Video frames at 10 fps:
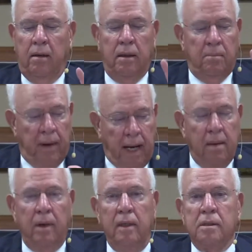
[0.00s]
the
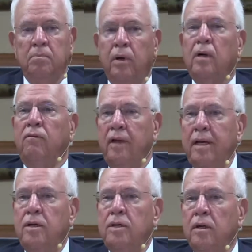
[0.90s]
Bible is a book of
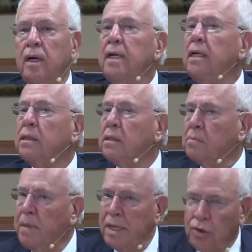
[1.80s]
literature, and it's
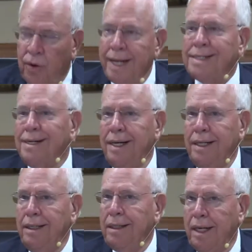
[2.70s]
been
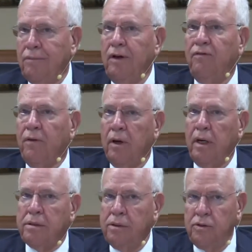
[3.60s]
translated, thankfully for
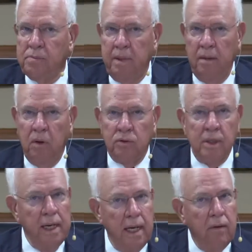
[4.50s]
us who speak
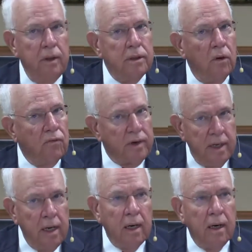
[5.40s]
mostly English over to
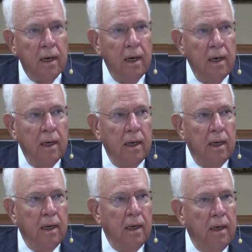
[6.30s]
here,
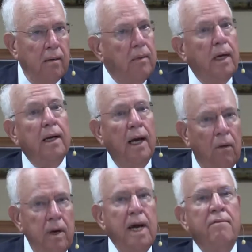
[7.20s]
and now
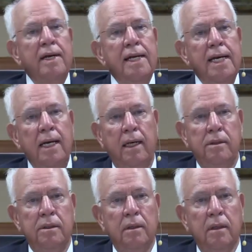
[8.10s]
we have it in English.